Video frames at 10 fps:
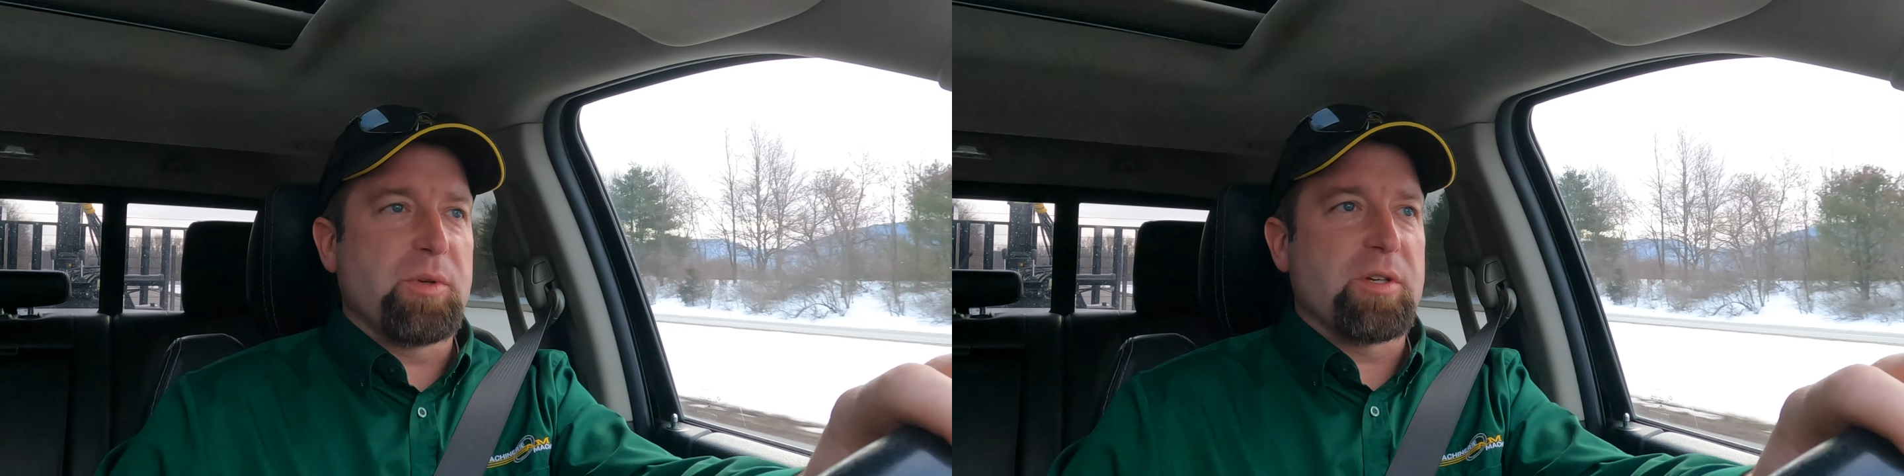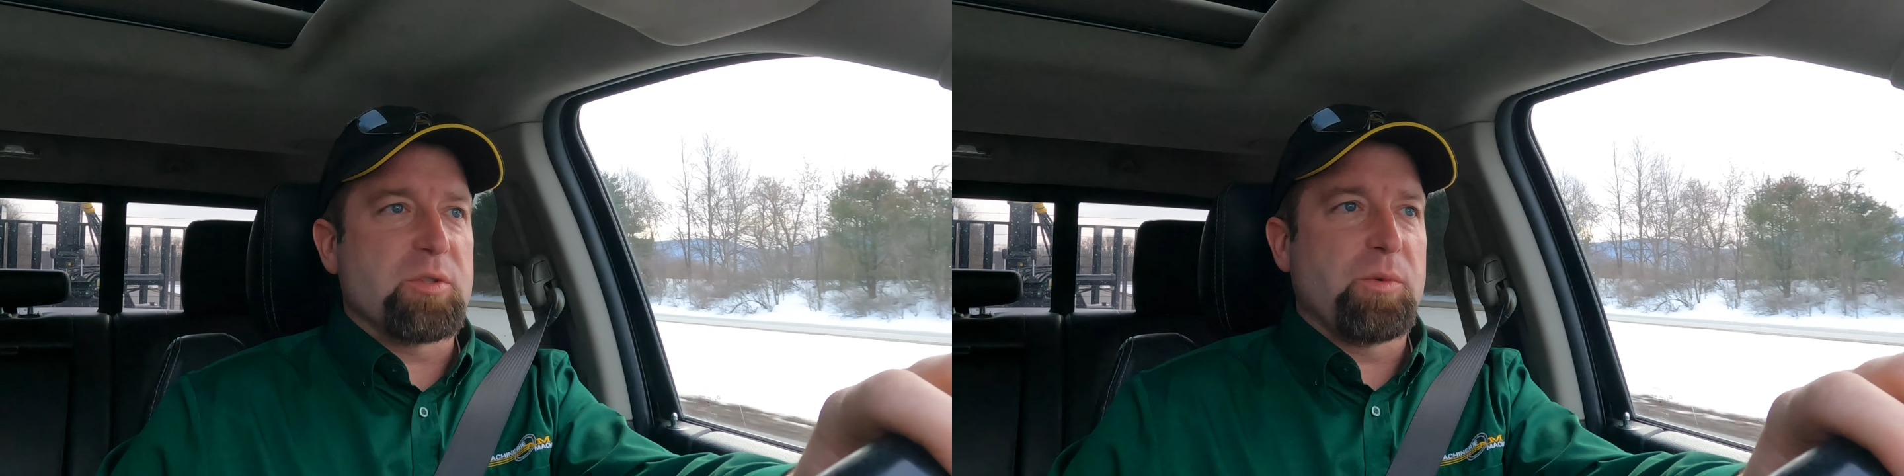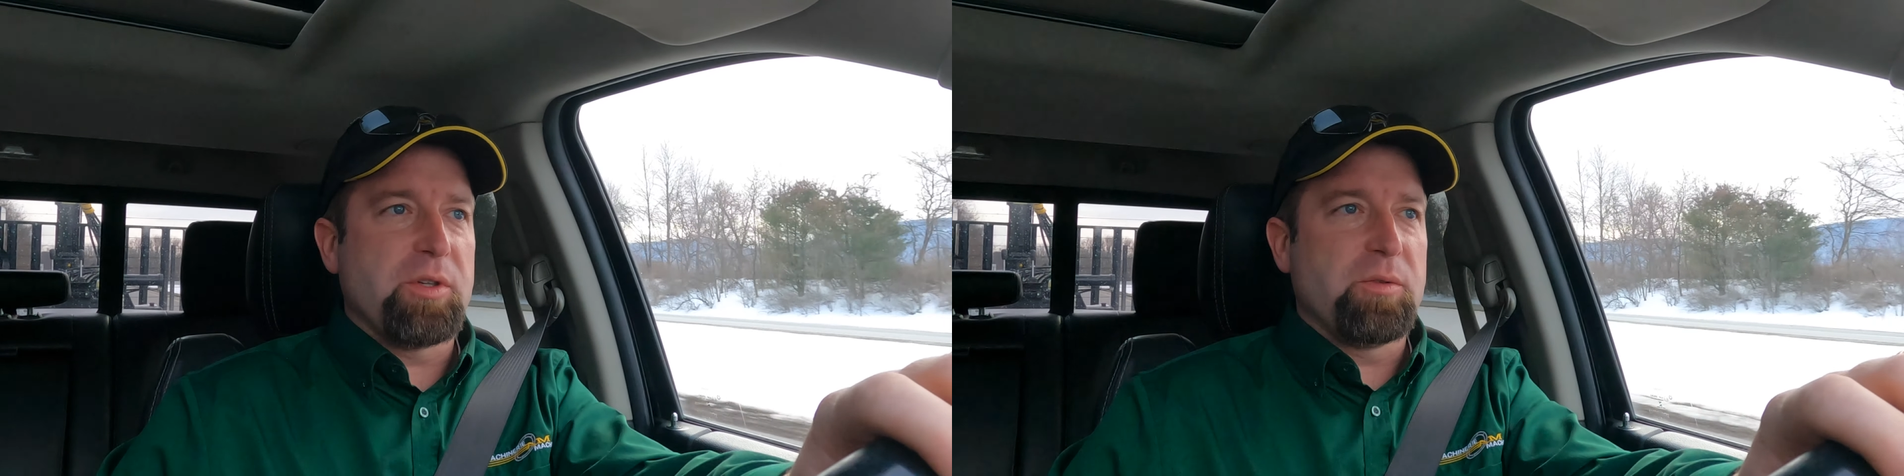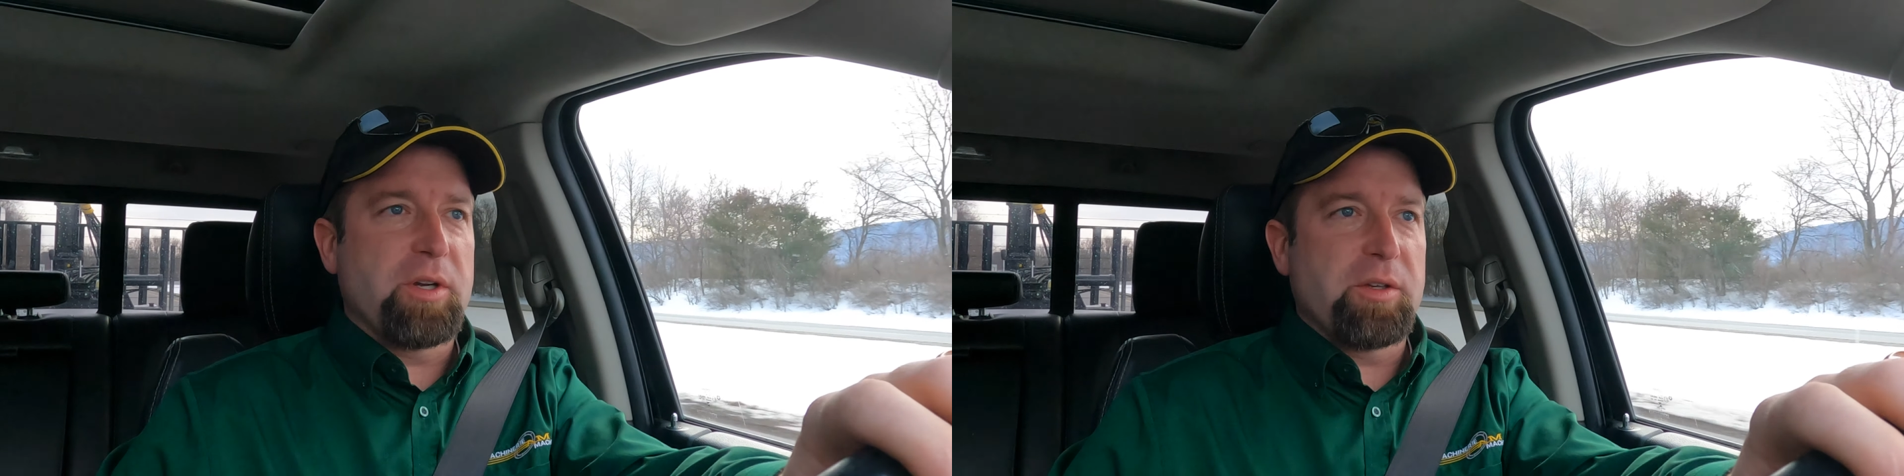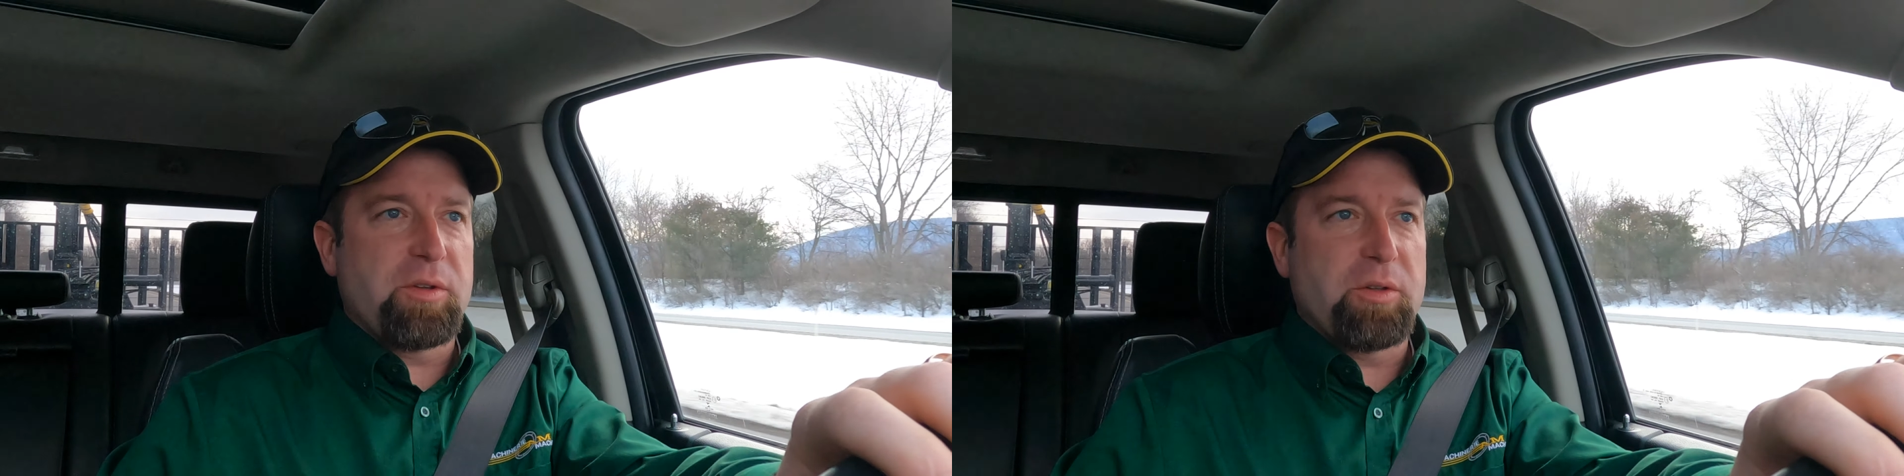because when you
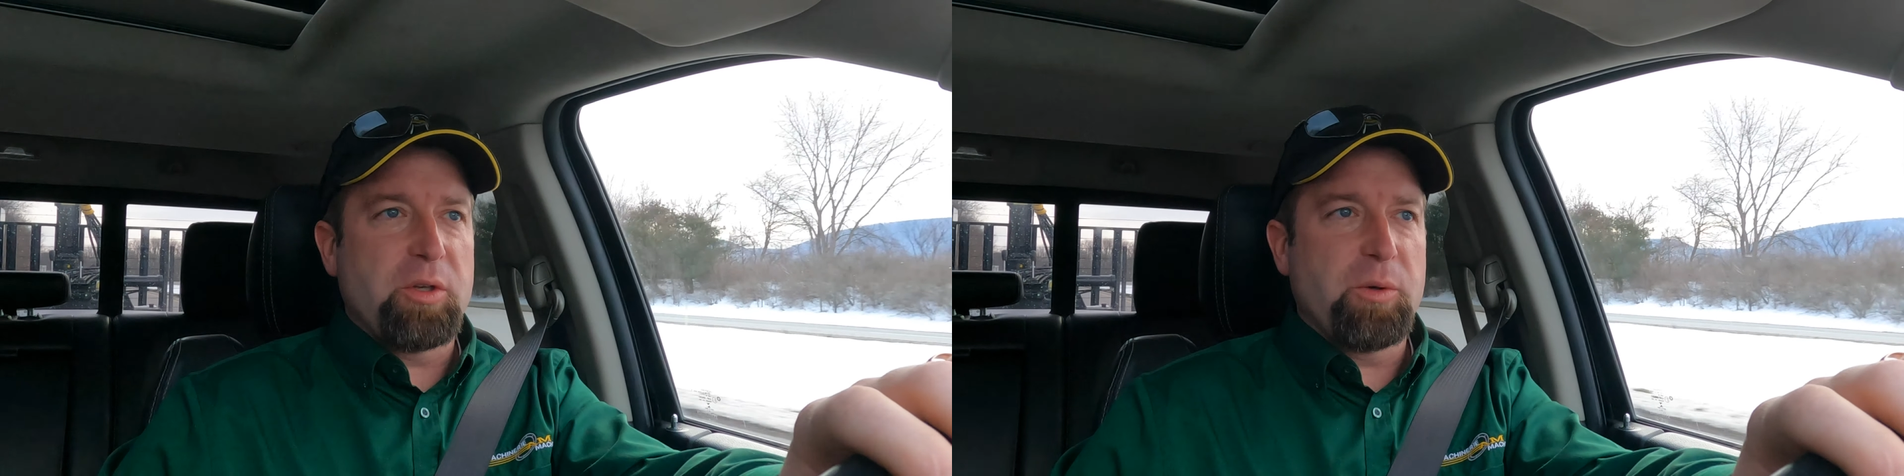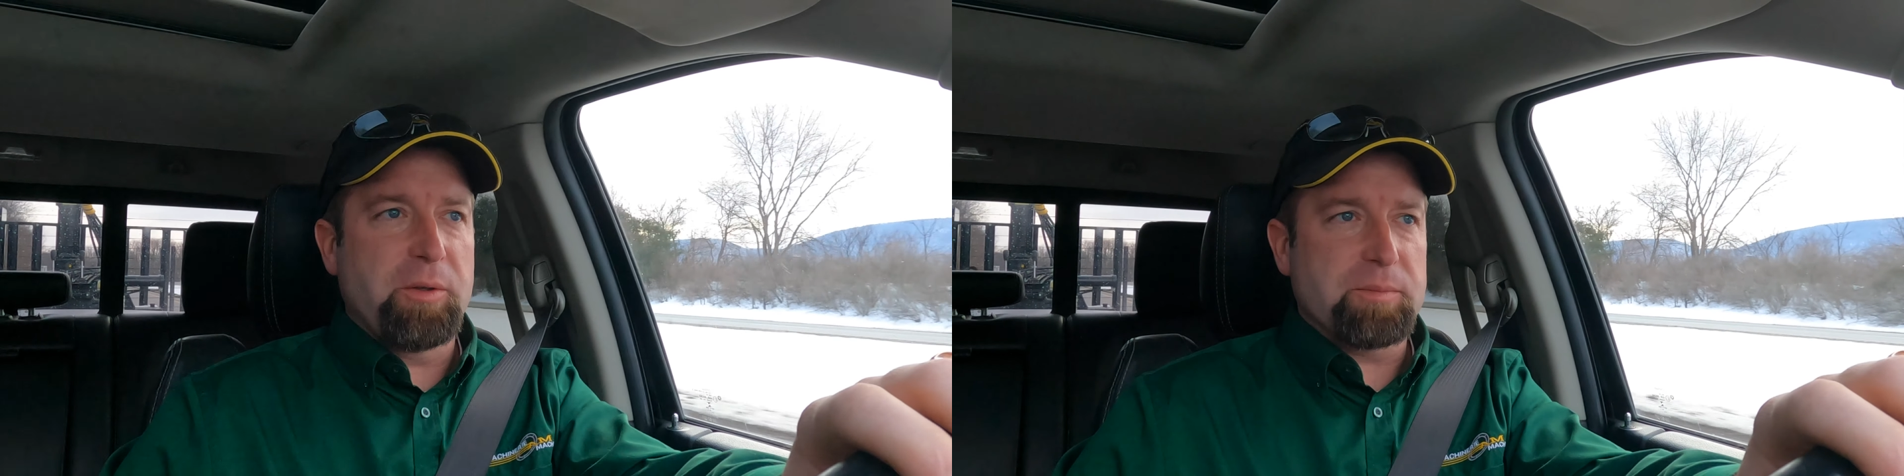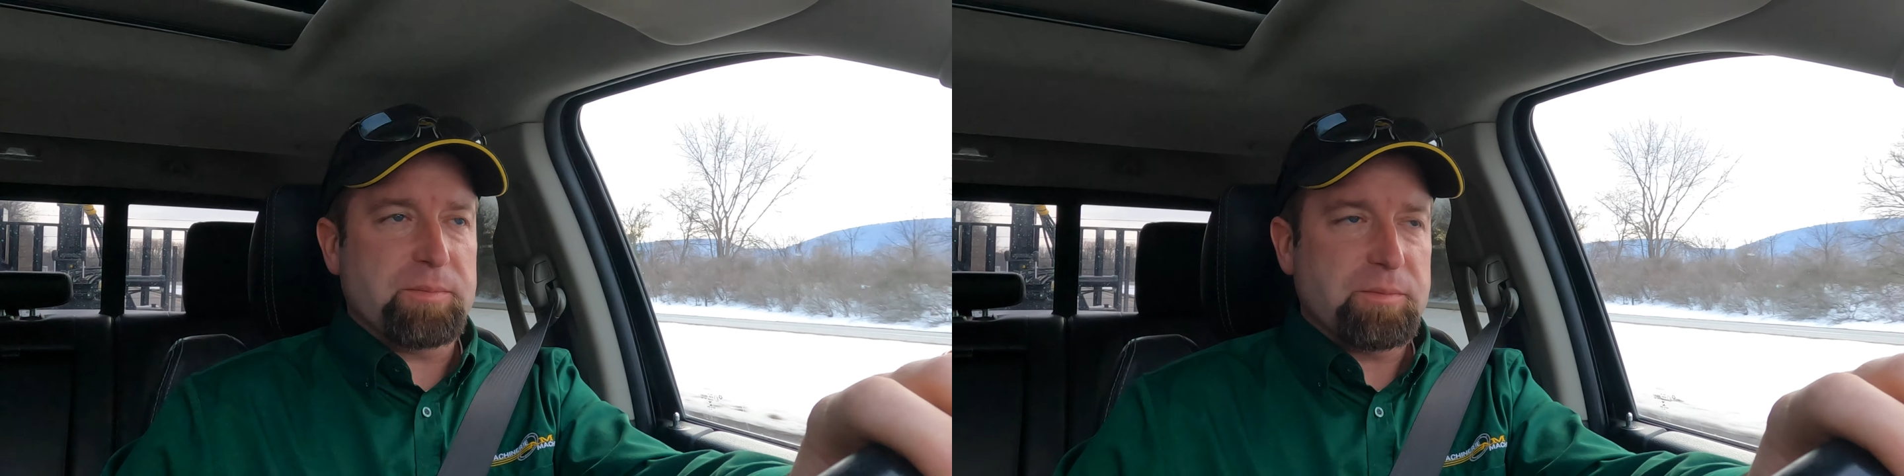look at the unit